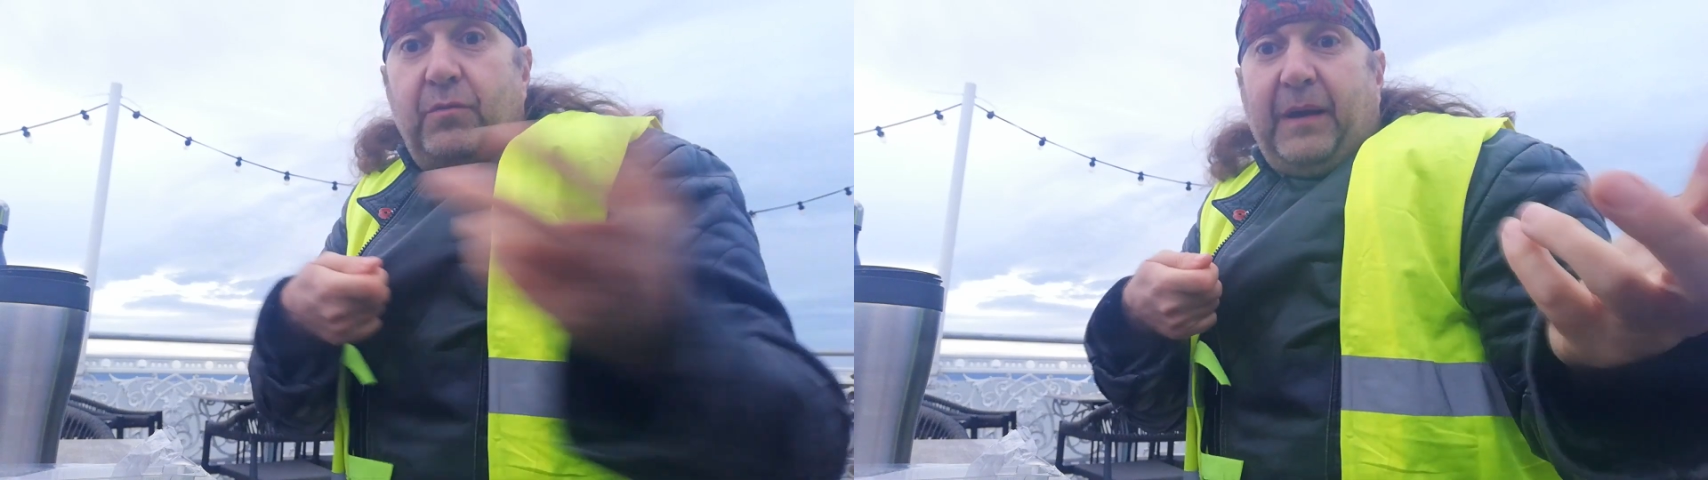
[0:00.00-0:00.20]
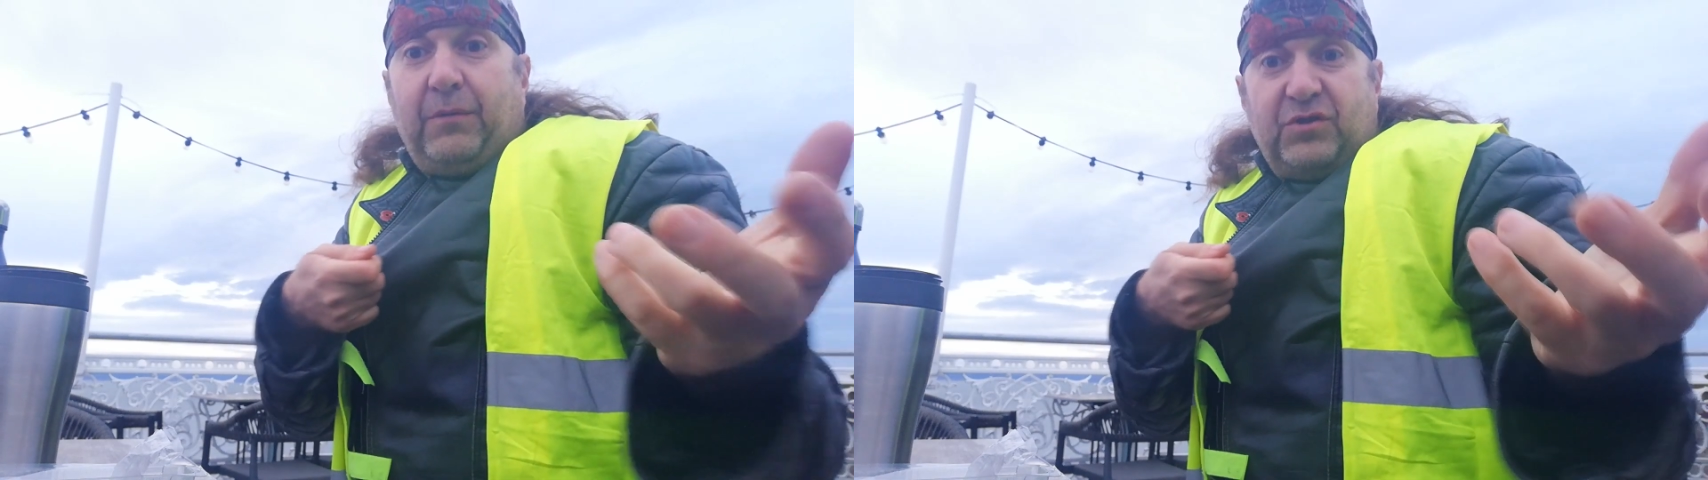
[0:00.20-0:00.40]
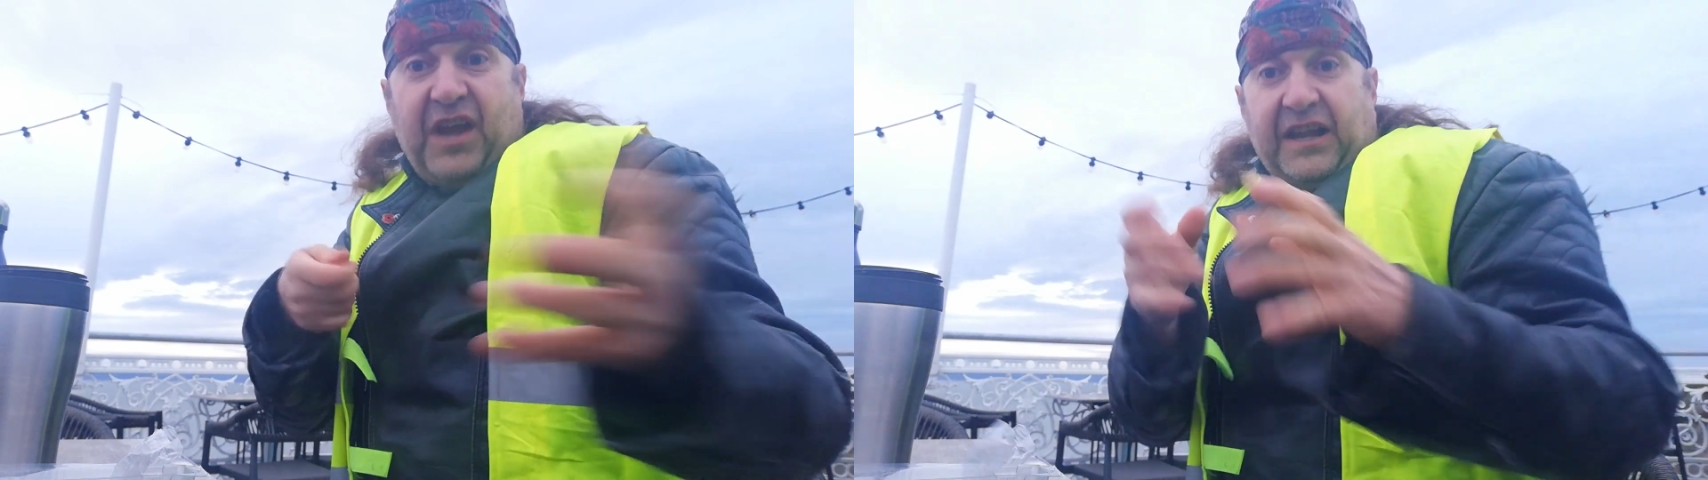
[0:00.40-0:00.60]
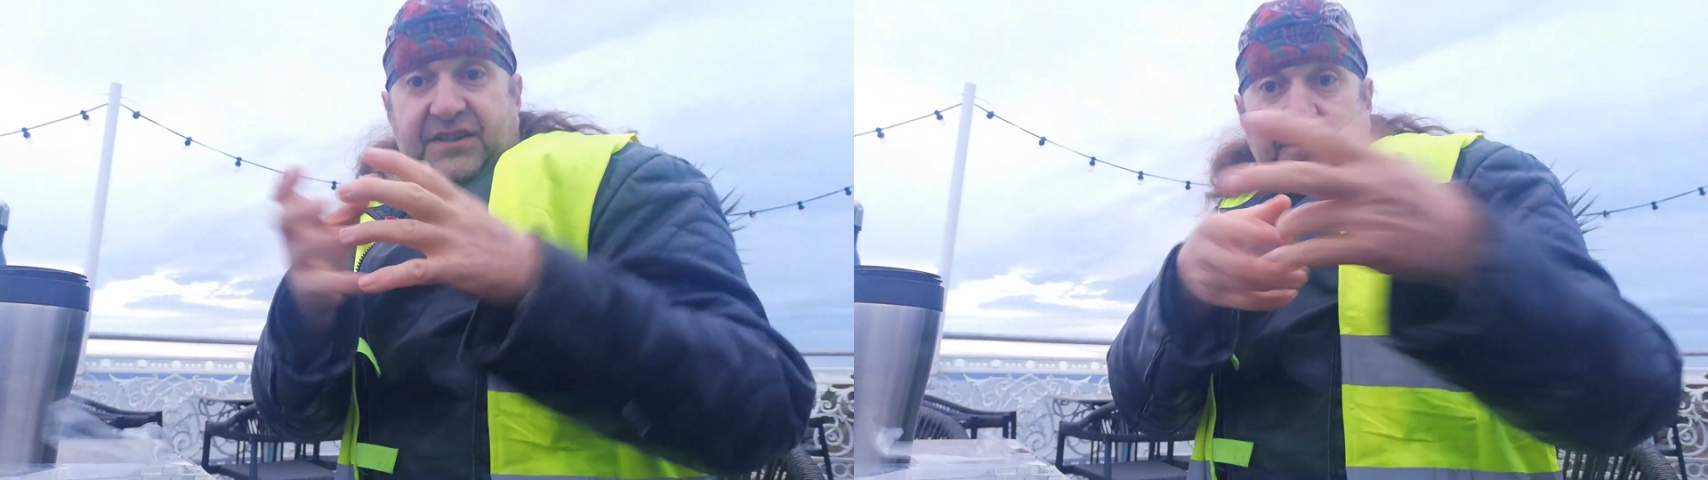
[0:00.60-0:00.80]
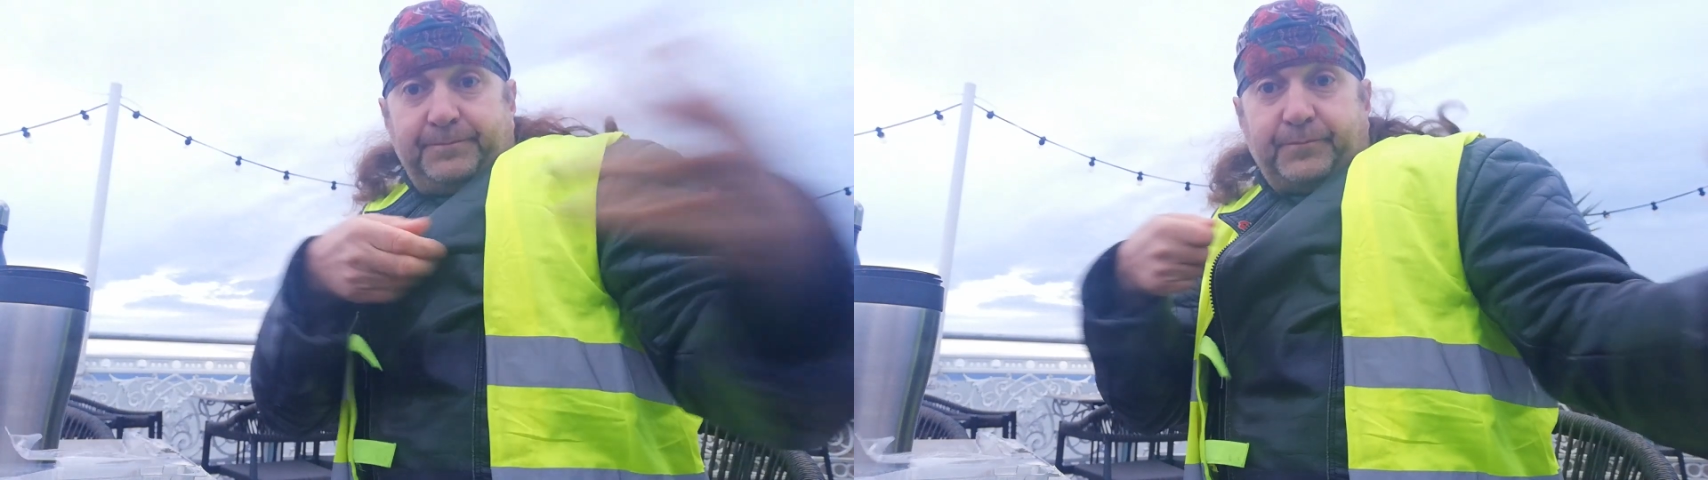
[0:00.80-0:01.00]
when you're buying those
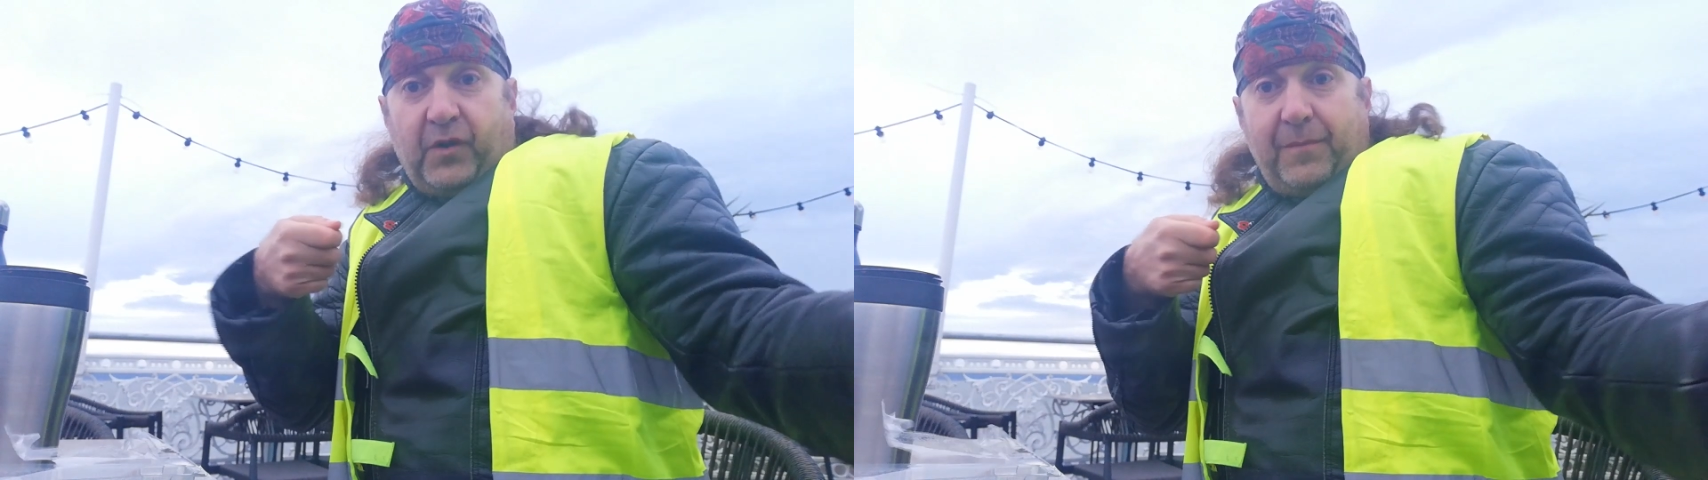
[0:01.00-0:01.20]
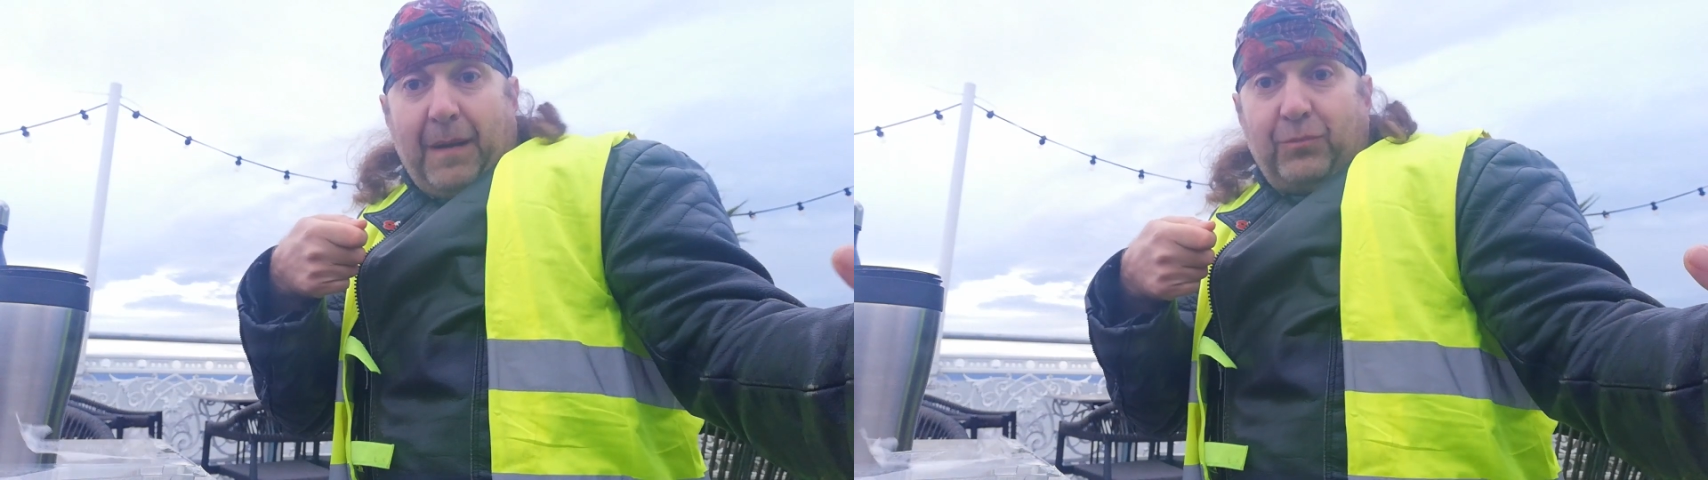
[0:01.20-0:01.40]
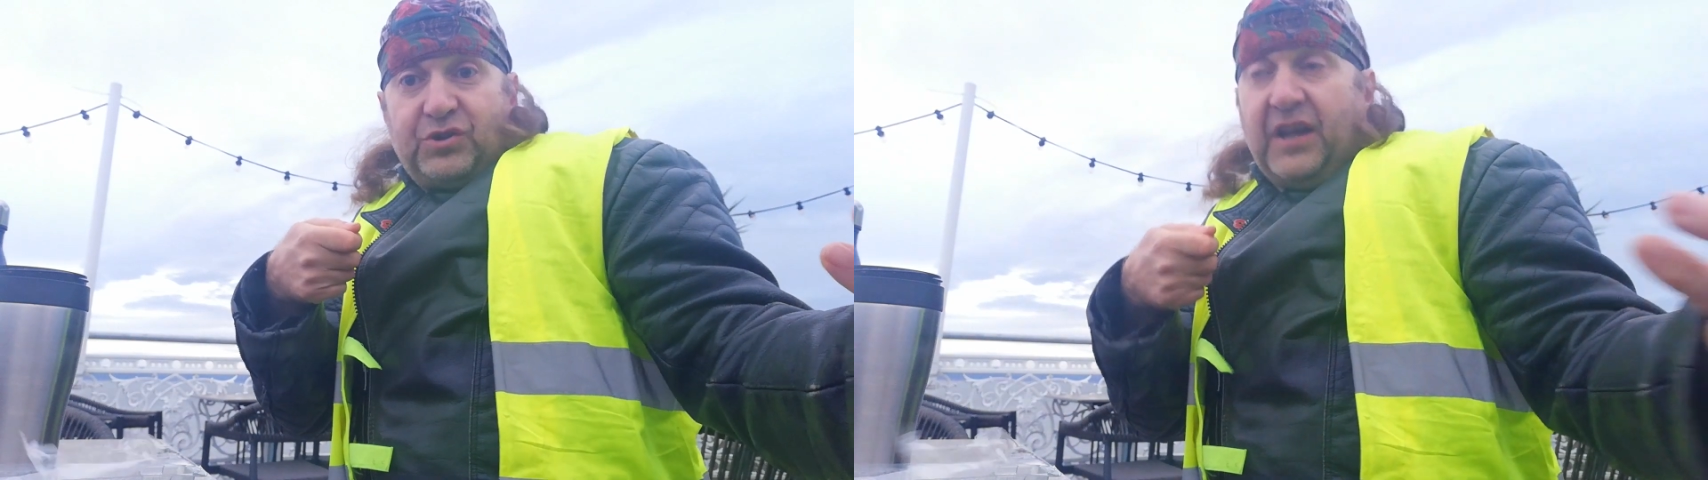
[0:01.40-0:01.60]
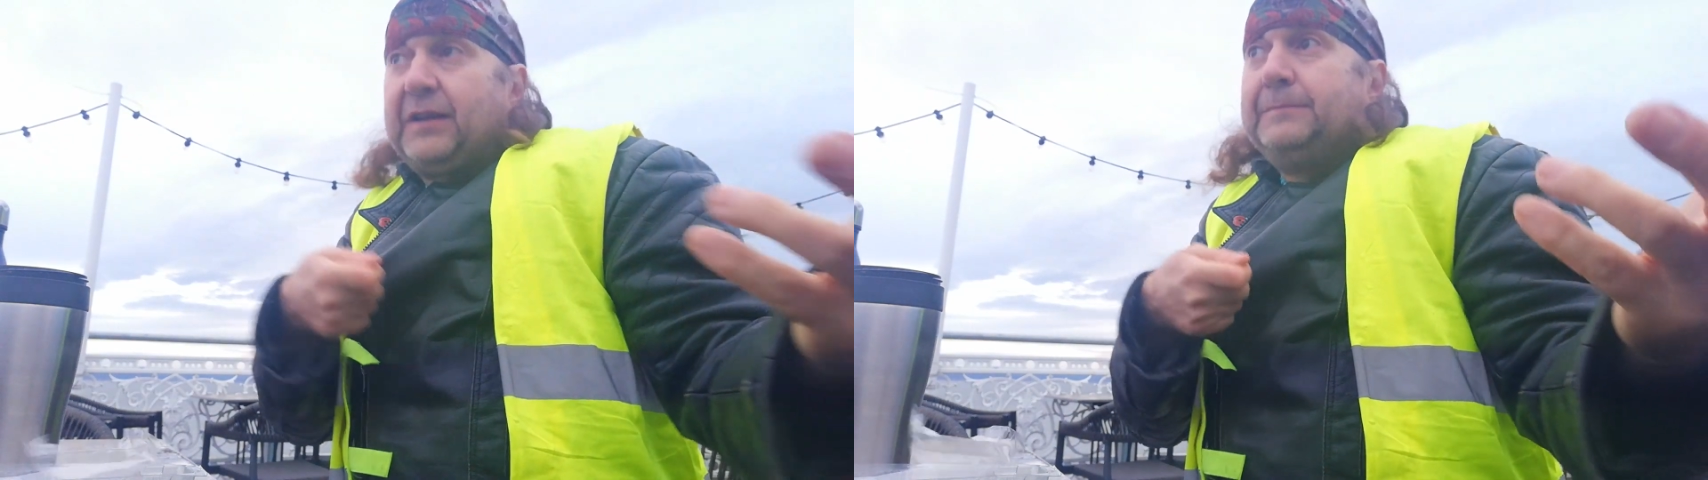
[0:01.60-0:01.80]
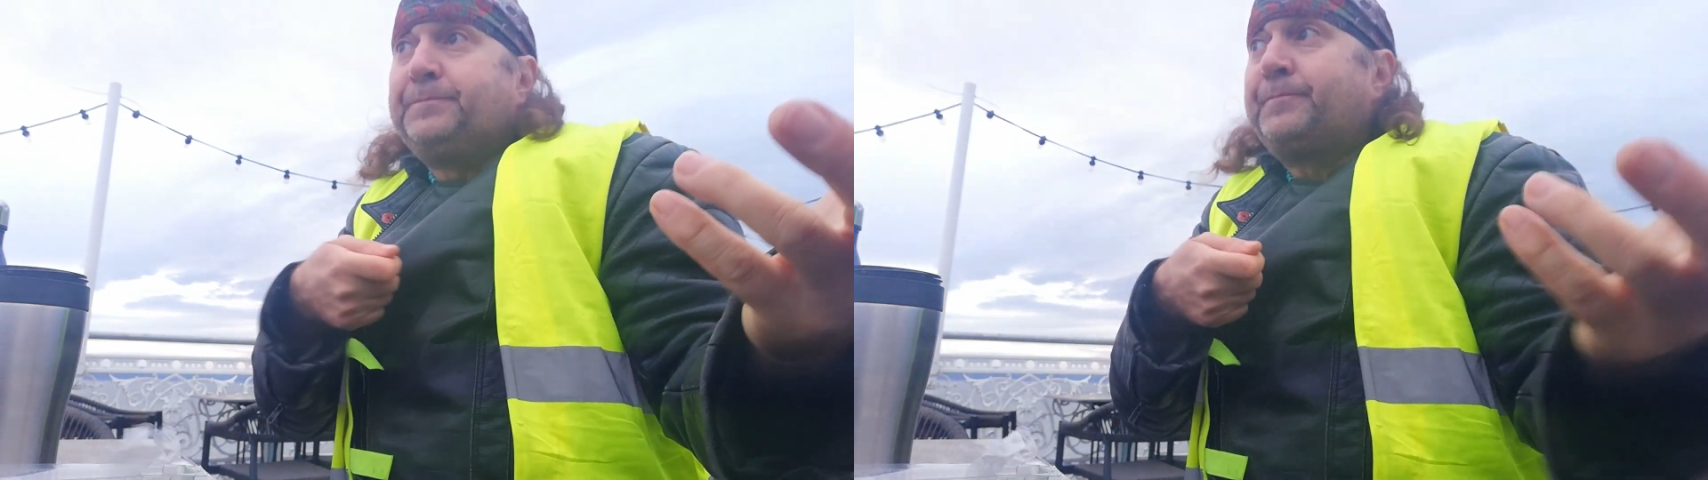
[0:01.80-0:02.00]
nets on the bamboo stick.